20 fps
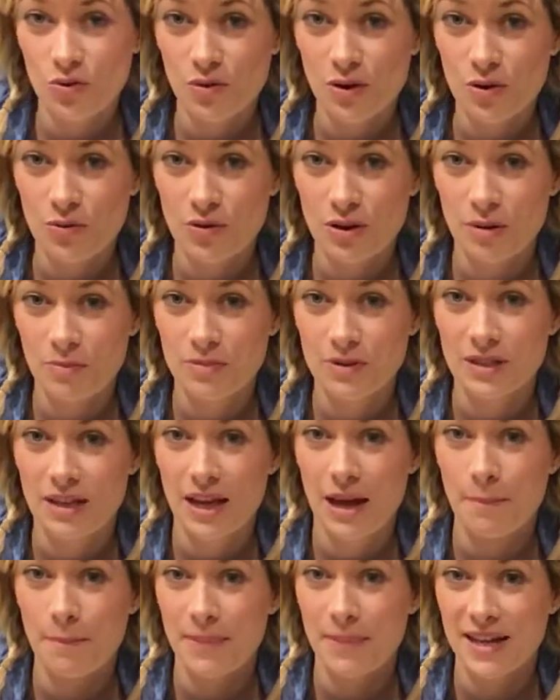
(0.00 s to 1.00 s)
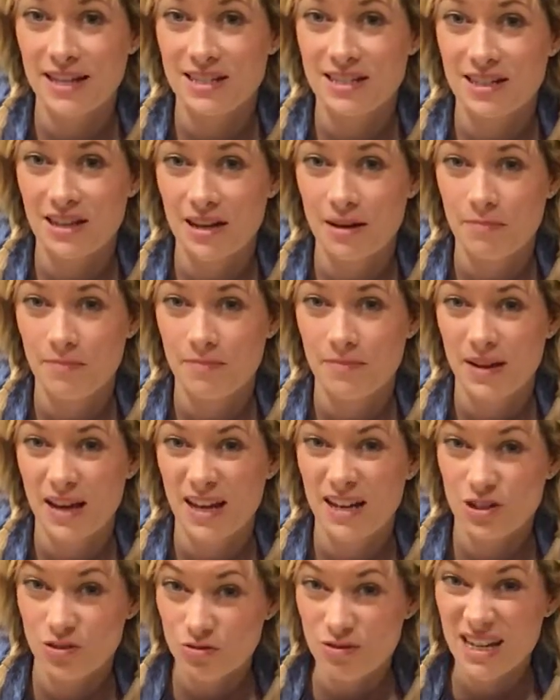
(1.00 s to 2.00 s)
grown-ups at bedtime.
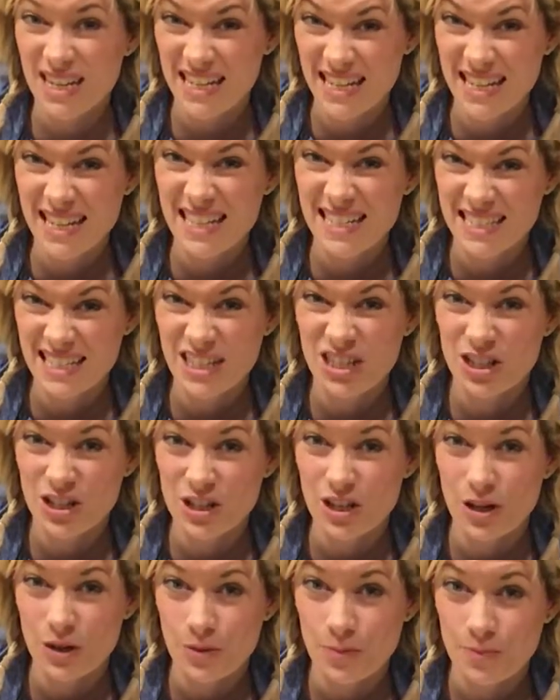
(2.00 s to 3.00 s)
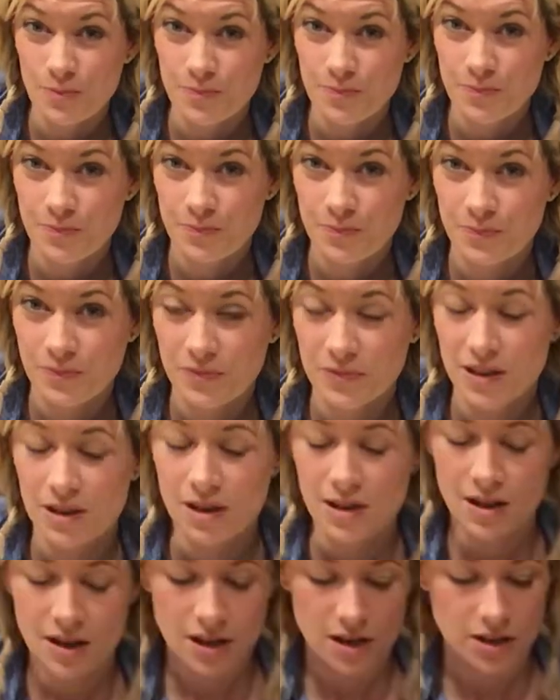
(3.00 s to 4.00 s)
And it's really easy to do.
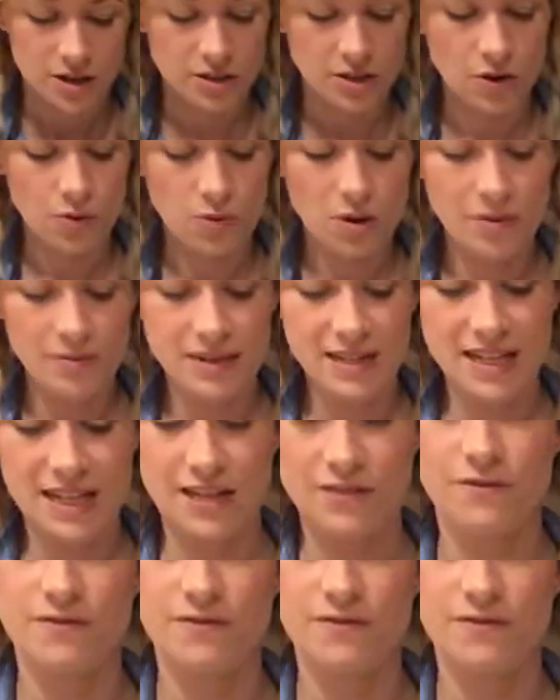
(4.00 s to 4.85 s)
So what we need